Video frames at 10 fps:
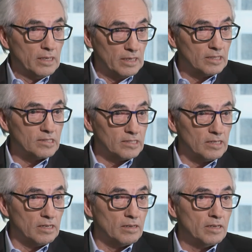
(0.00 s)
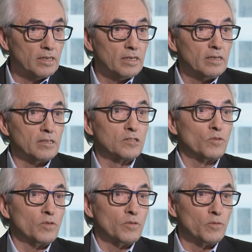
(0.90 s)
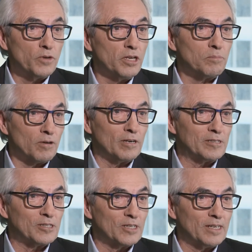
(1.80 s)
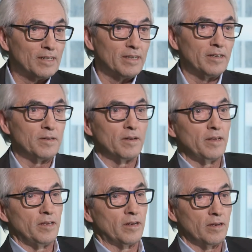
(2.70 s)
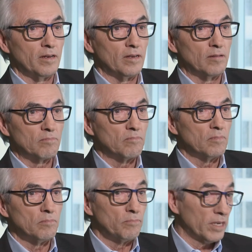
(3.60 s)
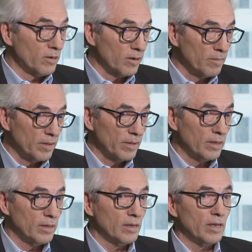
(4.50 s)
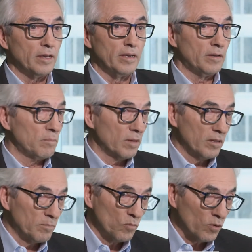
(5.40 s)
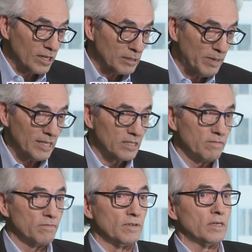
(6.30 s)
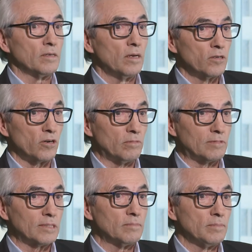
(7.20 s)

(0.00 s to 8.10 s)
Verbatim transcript: it's, uh, it's re-emerged in, in uh, bigger uh, and, and more expansive uh, terms.